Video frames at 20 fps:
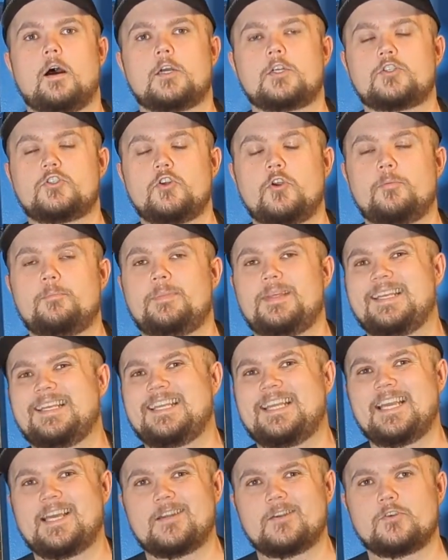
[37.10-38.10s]
should
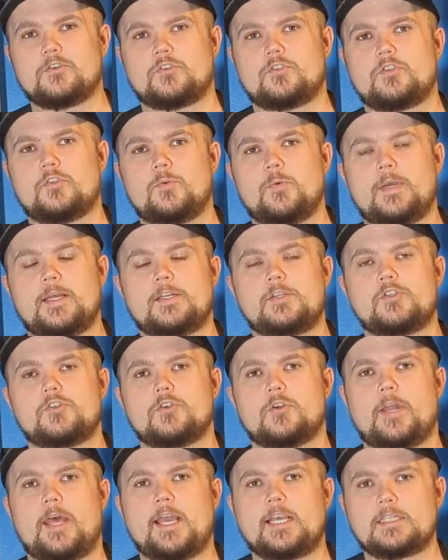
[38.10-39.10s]
beginners do it,
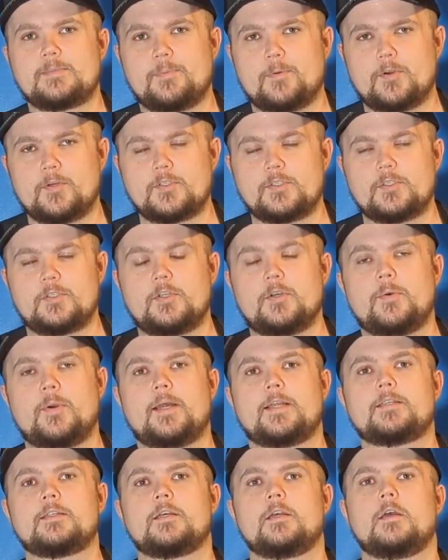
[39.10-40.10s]
should experts do
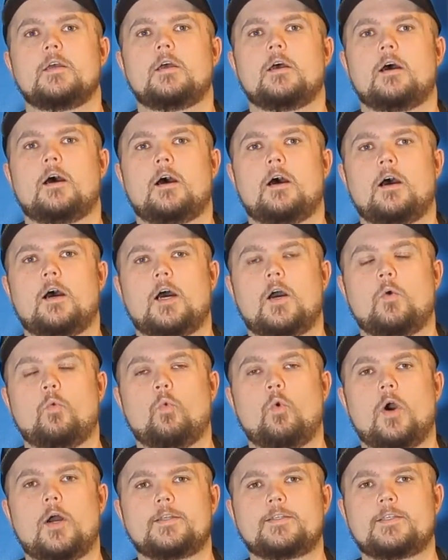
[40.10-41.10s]
it,
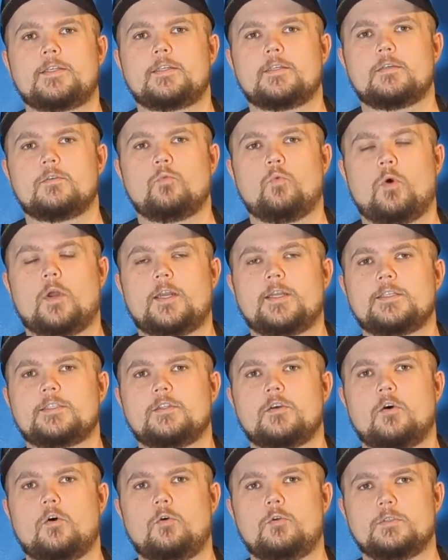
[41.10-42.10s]
what is
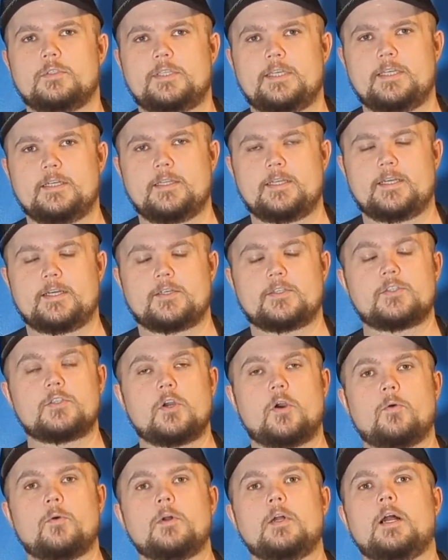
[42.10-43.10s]
the whole deal here?
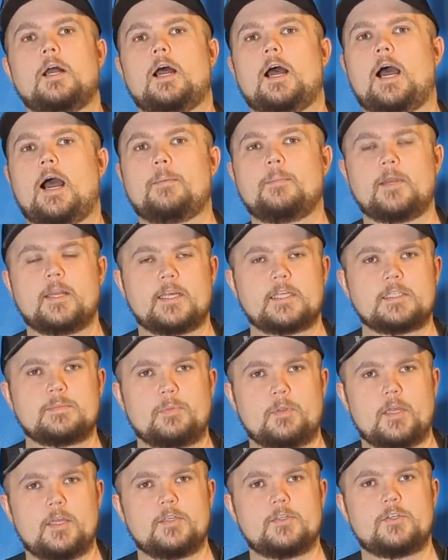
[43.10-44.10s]
So I'm going to
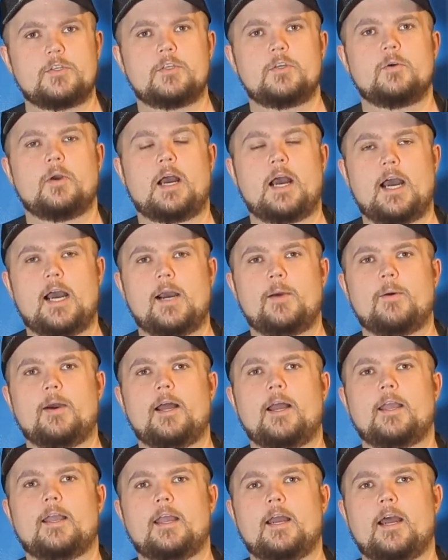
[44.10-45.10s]
explain to you how
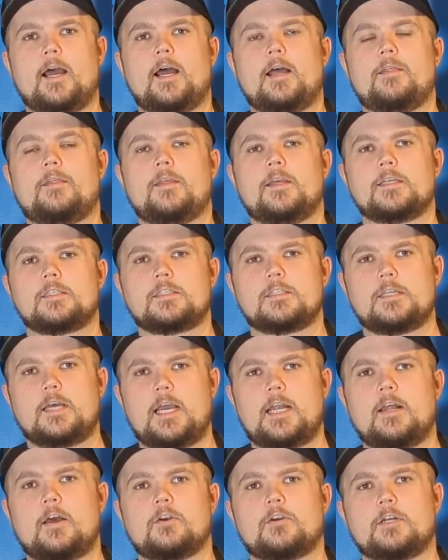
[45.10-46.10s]
I got this
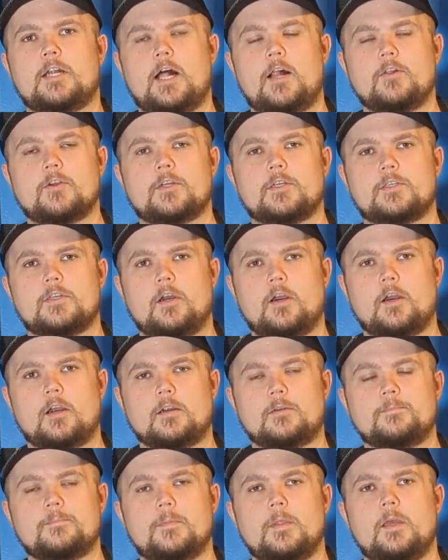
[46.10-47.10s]
$900
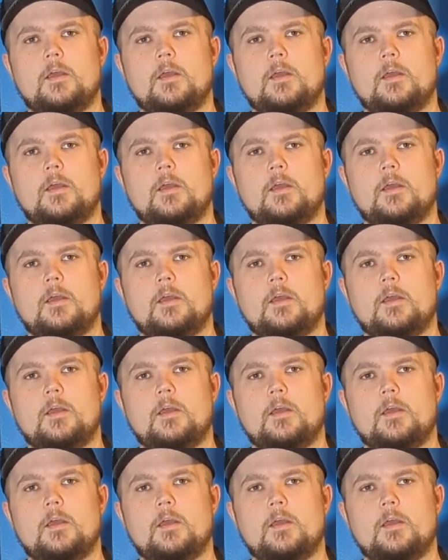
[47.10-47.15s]
guitar